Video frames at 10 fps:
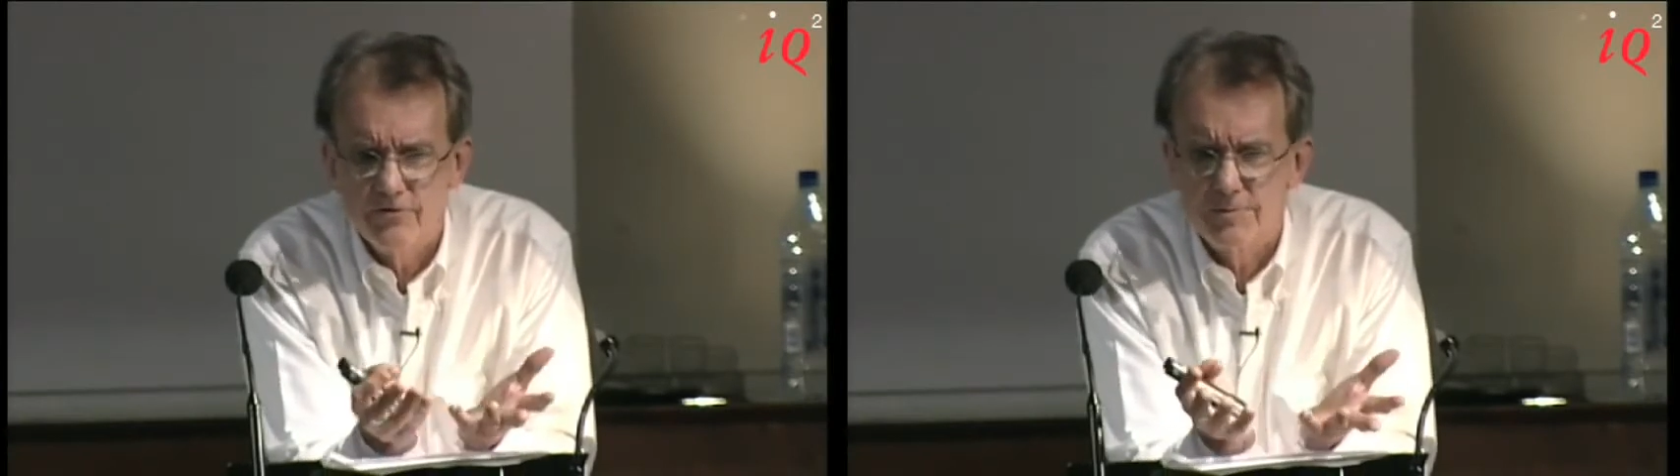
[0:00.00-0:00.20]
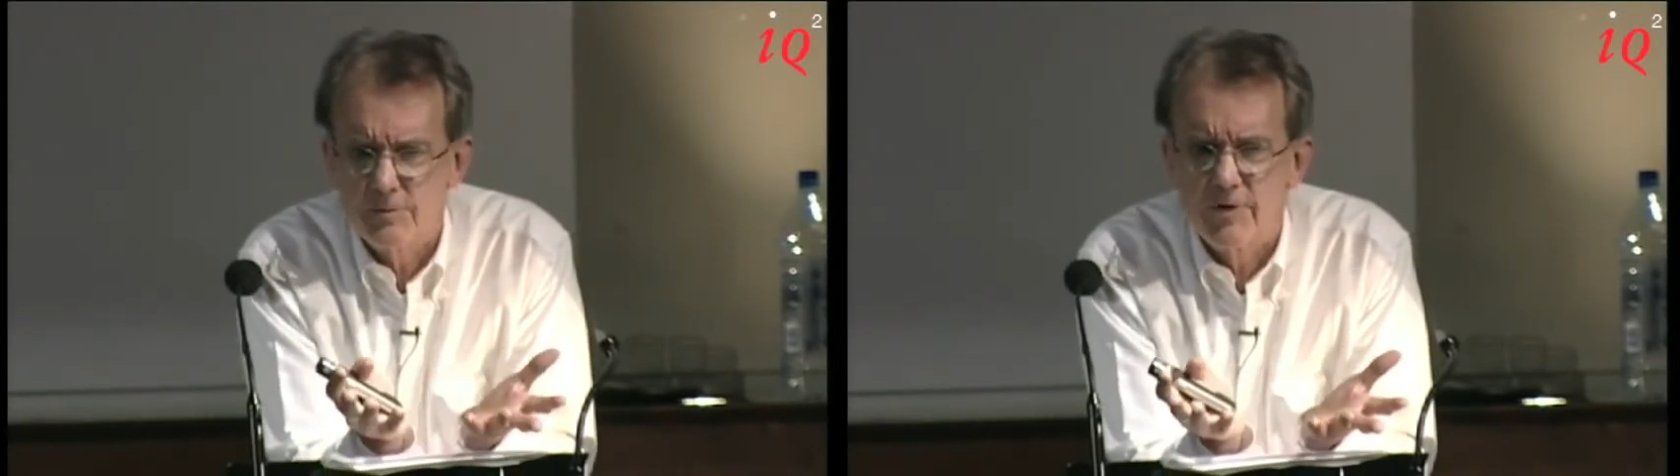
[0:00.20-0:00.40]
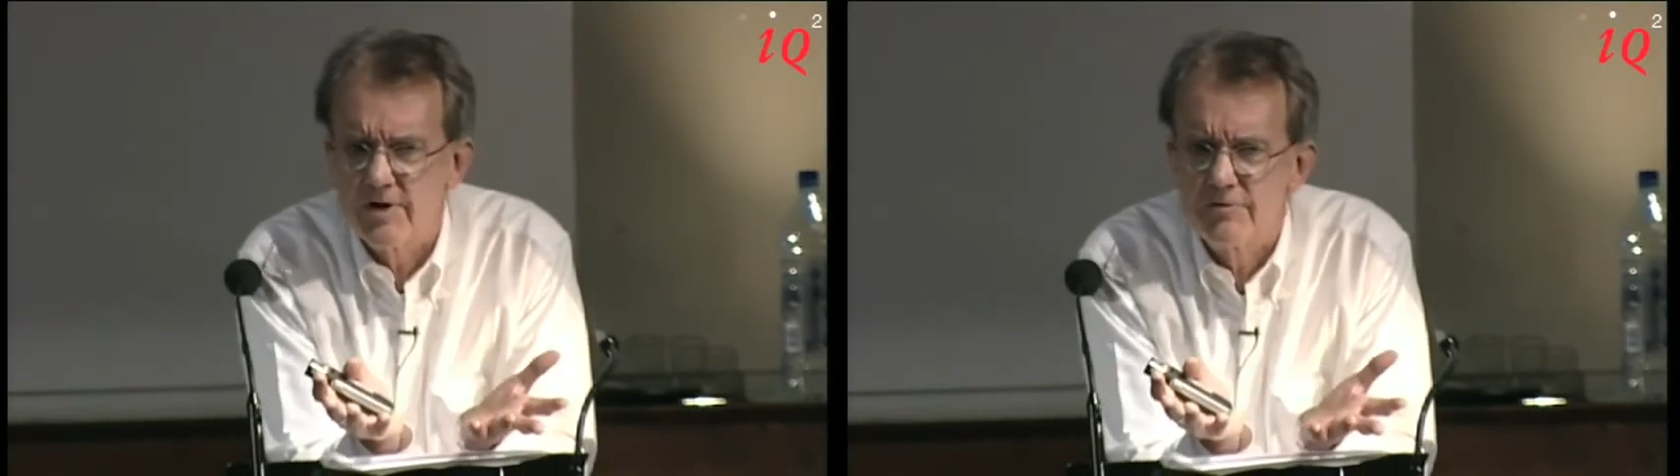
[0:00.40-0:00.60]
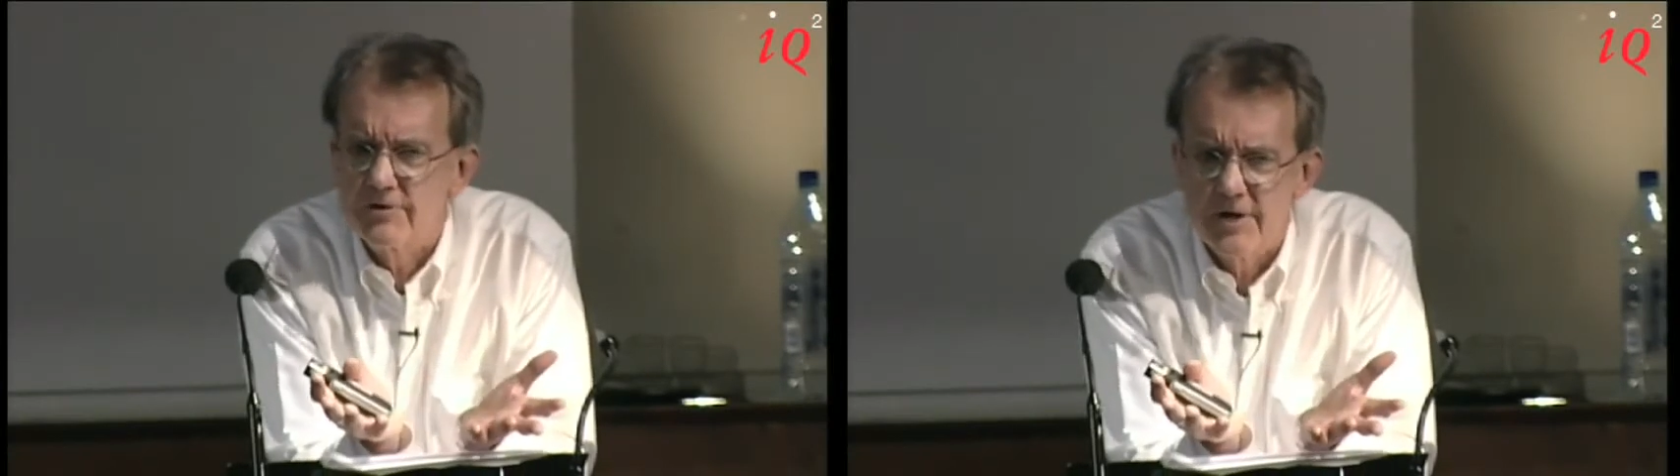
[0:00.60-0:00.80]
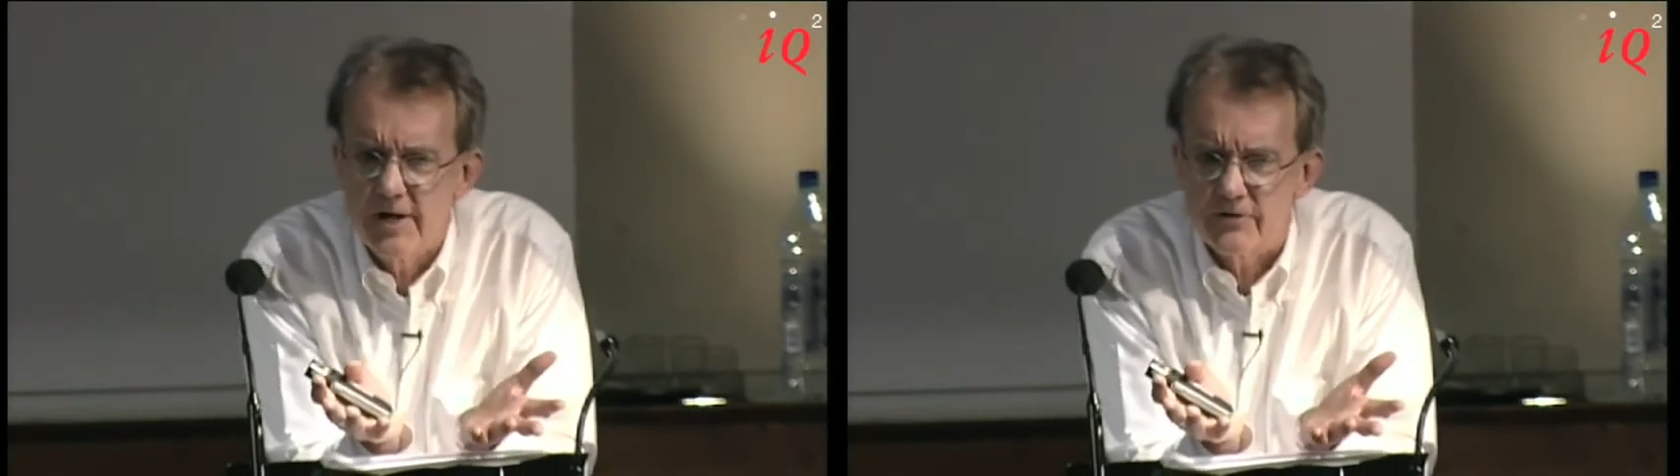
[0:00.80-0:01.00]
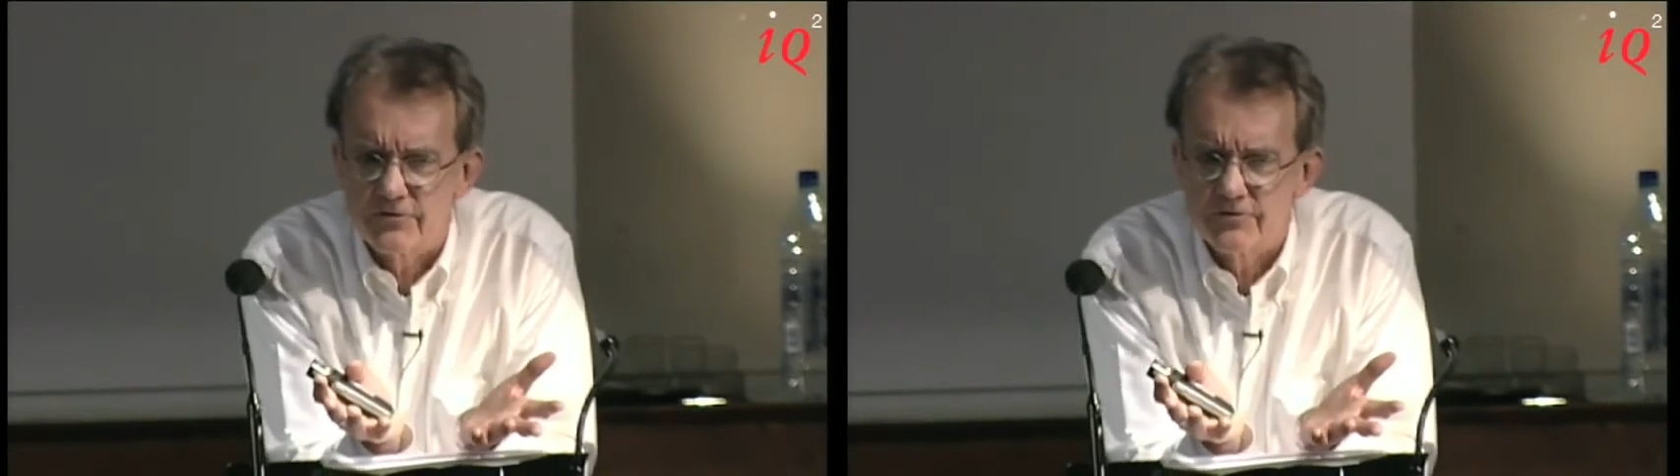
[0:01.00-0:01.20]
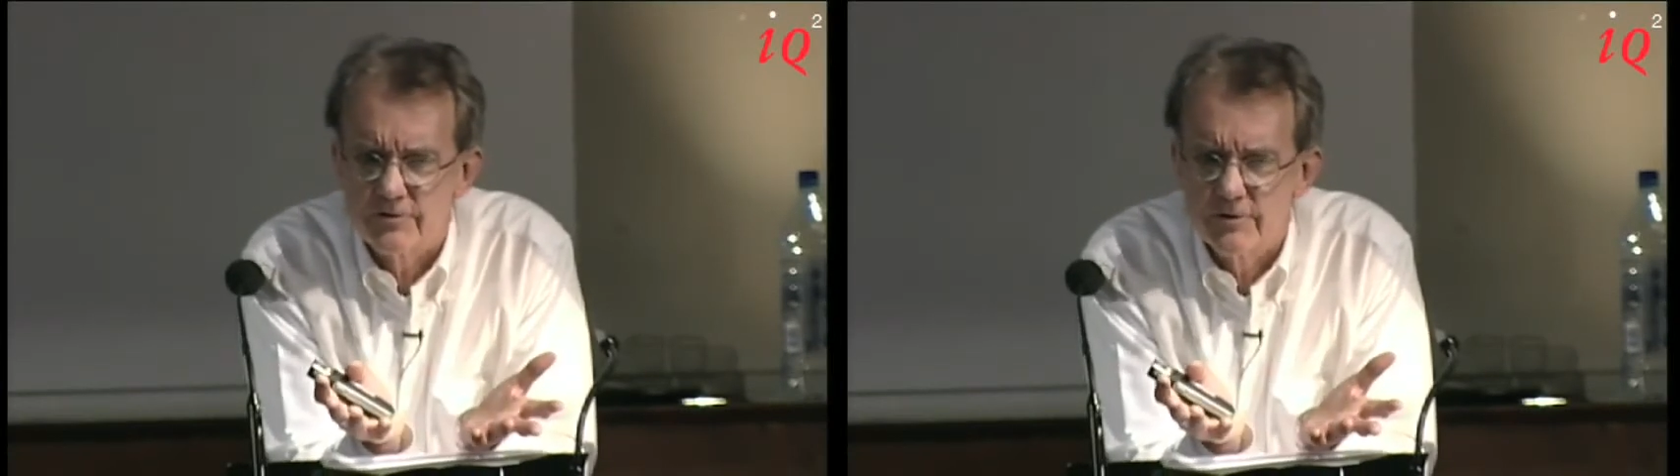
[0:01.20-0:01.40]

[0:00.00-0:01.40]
should be whatever it takes.